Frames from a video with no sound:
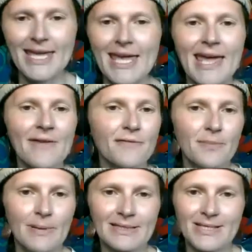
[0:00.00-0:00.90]

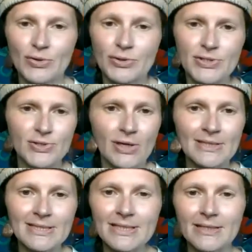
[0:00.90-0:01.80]
Everybody on this
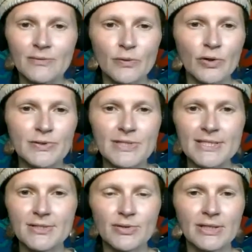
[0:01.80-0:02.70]
continent were
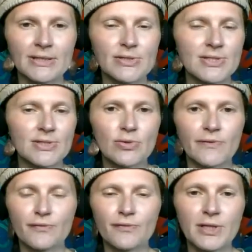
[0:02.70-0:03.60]
considering those
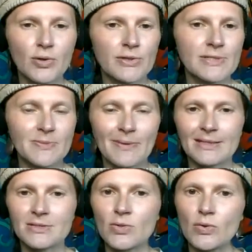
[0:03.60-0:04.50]
three girls
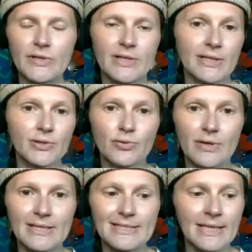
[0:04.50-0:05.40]
being totally
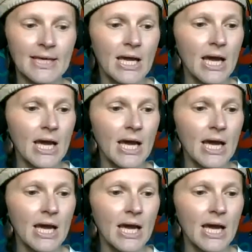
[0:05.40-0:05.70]
crazy.